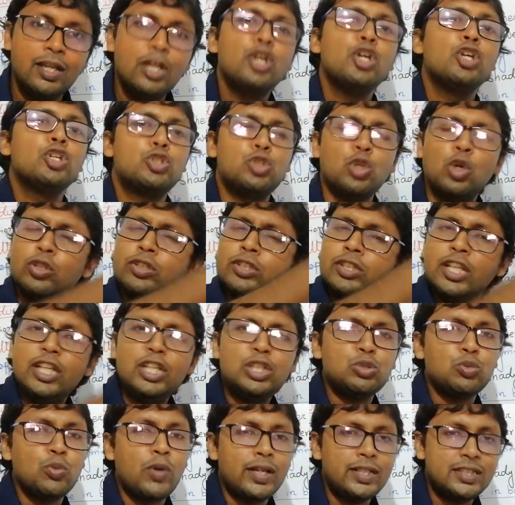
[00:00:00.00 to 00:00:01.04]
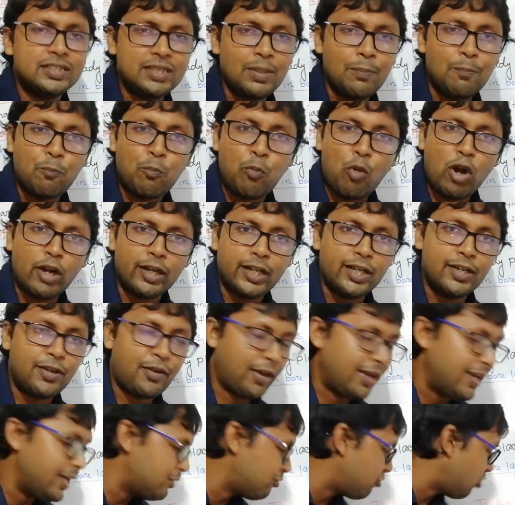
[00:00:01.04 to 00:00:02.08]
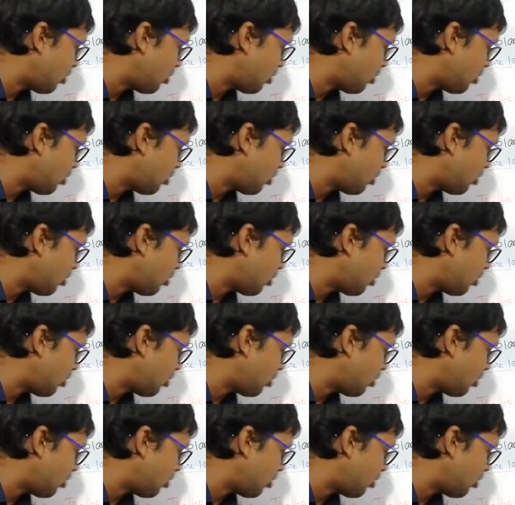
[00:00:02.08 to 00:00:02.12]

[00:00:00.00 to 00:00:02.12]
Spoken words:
So this one is important trait for